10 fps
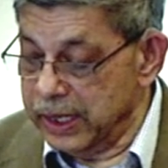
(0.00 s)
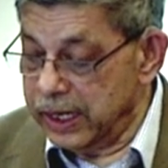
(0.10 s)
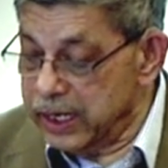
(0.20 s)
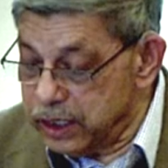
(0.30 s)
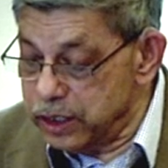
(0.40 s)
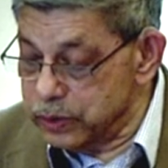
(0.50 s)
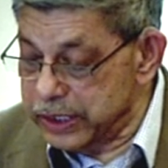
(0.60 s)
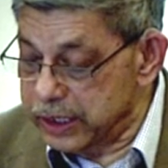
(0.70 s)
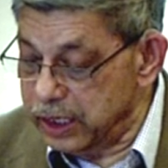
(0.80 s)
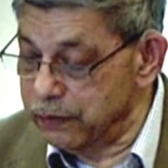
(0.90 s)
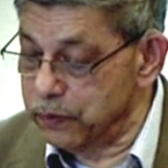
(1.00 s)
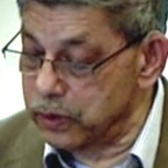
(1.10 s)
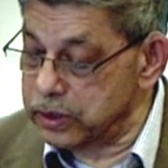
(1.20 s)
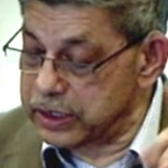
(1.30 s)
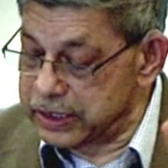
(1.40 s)
he knew that he
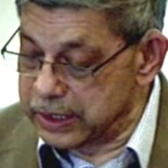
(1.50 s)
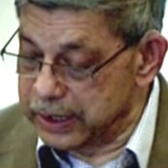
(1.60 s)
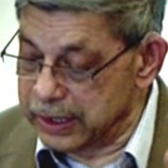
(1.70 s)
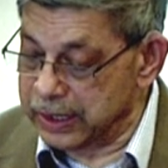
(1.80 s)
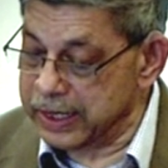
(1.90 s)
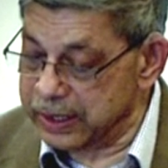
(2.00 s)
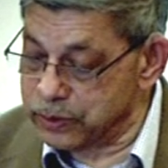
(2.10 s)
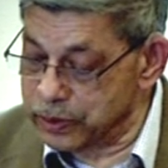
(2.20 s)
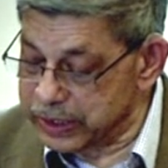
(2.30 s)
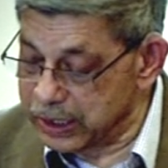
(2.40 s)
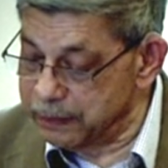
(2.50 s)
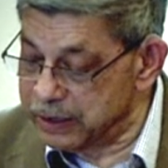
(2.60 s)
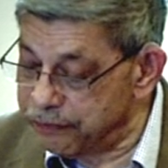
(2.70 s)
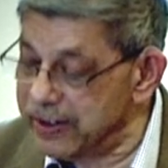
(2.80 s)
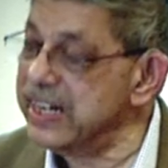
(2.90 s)
was, again quoting him,
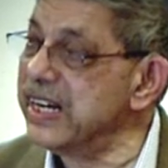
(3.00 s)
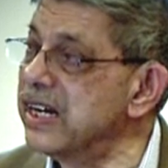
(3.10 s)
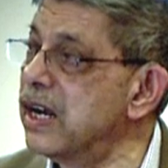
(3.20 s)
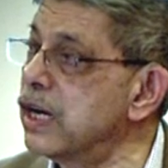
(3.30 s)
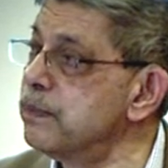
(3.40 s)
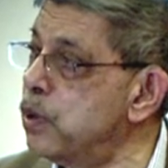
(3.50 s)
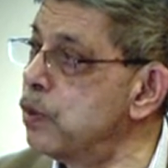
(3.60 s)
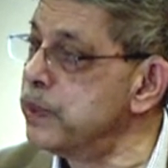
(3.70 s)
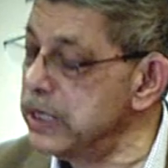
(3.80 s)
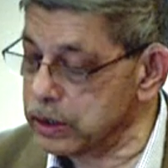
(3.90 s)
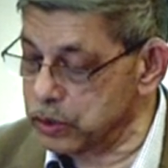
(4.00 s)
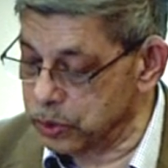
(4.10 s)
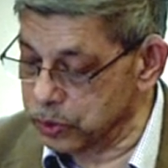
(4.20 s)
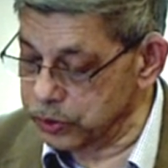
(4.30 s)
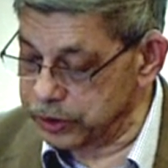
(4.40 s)
defending an unpopular
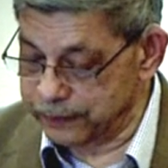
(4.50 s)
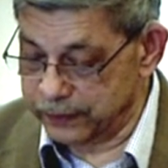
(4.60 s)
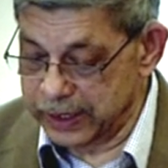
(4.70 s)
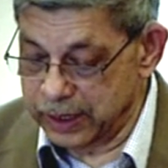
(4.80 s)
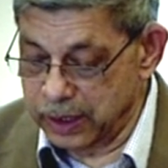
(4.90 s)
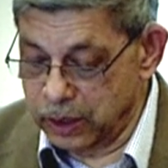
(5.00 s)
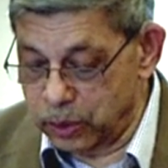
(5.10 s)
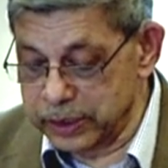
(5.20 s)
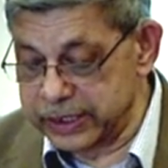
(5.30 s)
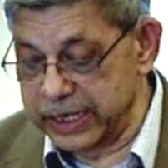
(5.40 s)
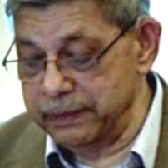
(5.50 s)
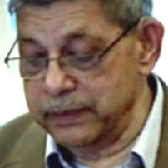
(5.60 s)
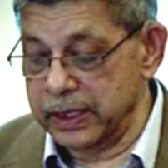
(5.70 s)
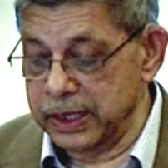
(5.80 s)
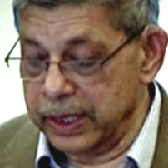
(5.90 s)
cause. All the
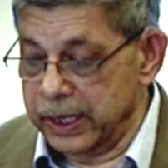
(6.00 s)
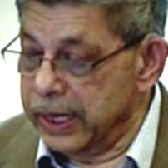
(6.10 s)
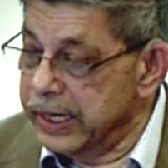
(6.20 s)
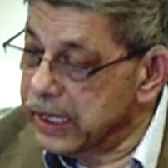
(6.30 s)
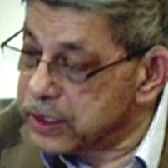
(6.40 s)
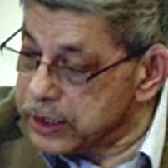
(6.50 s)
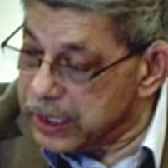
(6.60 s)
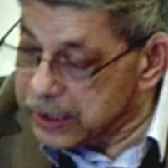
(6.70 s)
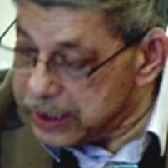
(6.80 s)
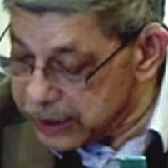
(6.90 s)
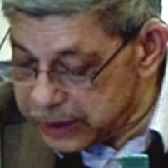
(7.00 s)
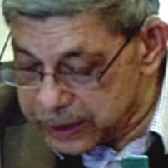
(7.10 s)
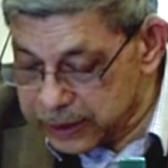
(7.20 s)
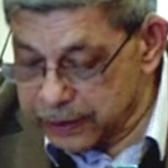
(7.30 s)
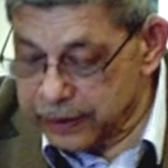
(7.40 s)
same, he
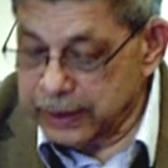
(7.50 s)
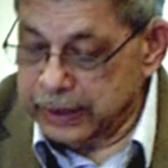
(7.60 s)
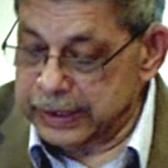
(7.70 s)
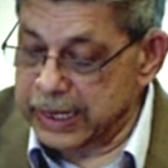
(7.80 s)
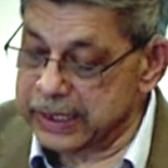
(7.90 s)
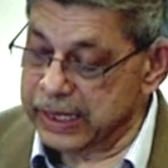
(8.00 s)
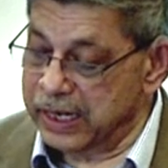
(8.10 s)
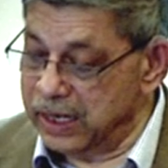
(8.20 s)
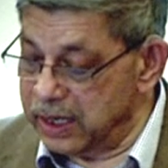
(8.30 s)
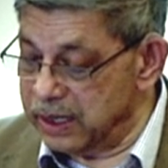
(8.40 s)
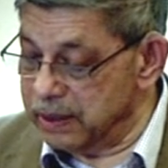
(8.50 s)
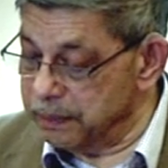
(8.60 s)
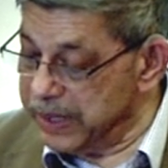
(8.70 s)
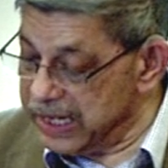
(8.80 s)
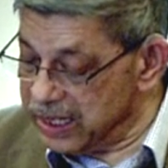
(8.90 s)
asserted that in
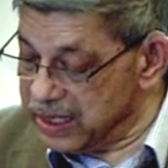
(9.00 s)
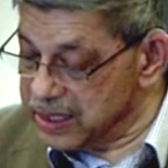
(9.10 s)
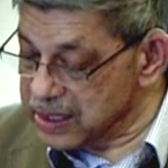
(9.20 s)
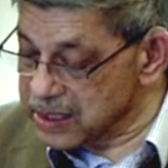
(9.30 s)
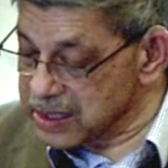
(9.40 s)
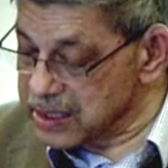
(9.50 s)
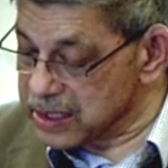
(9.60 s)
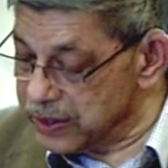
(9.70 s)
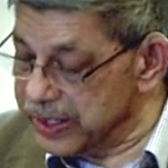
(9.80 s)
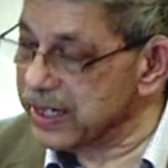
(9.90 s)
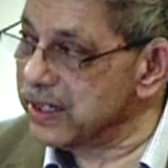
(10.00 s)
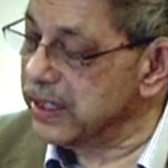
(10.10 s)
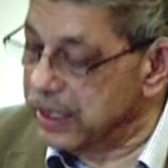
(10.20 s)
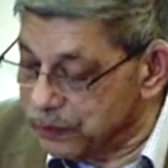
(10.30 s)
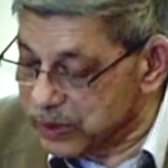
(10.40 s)
being critical,
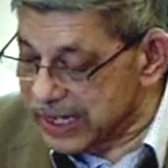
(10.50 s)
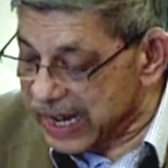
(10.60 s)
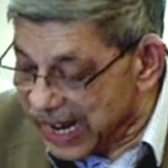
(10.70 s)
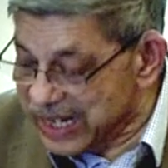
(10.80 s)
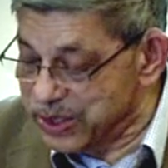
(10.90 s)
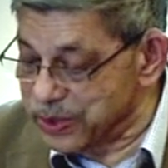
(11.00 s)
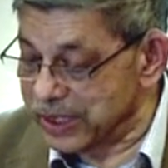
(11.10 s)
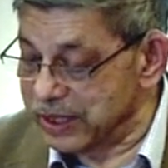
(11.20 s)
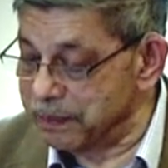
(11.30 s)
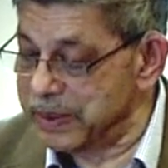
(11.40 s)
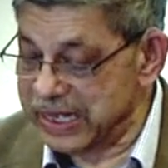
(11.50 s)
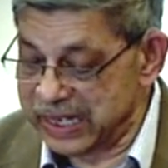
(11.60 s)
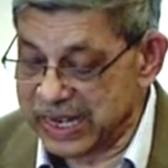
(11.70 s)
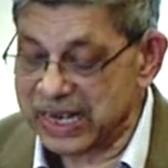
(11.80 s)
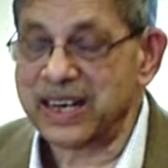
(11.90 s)
he was actually
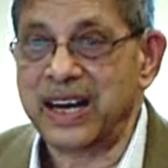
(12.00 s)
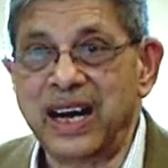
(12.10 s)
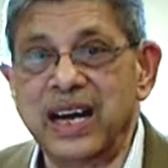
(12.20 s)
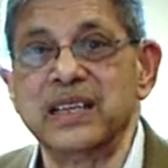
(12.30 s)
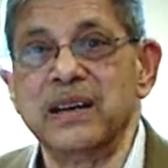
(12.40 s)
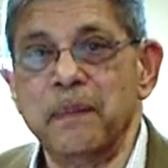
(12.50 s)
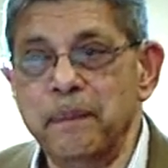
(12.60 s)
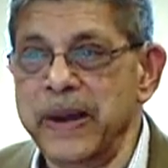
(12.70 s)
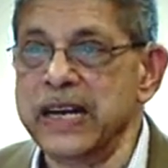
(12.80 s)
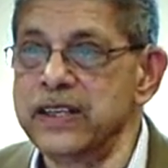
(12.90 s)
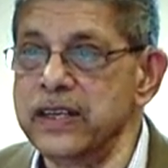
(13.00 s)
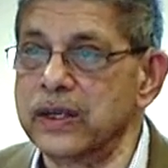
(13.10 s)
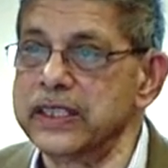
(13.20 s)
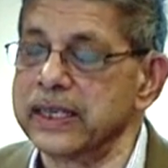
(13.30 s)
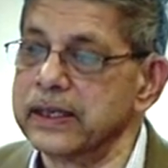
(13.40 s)
being at heart
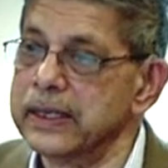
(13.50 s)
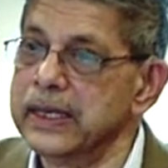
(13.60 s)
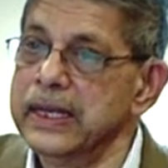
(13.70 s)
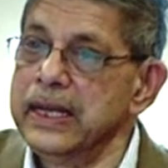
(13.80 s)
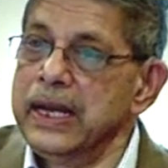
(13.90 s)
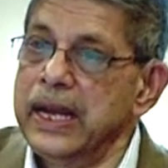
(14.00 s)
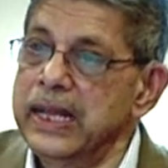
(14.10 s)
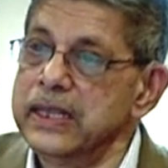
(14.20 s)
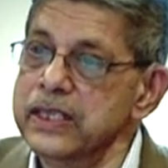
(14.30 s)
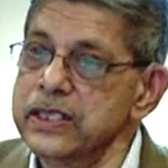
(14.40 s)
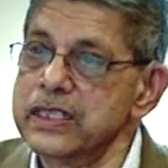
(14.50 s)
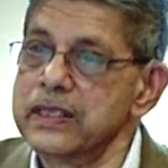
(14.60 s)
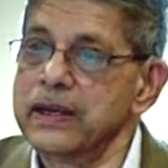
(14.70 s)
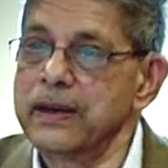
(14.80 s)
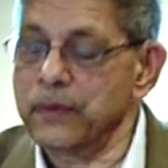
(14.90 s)
patriotic. And this
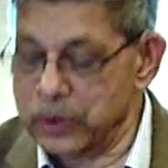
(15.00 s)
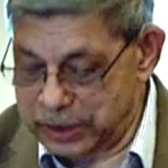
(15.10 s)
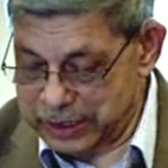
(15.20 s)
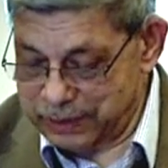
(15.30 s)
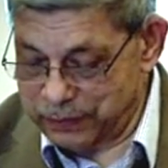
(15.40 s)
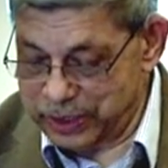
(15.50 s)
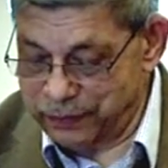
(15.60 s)
is what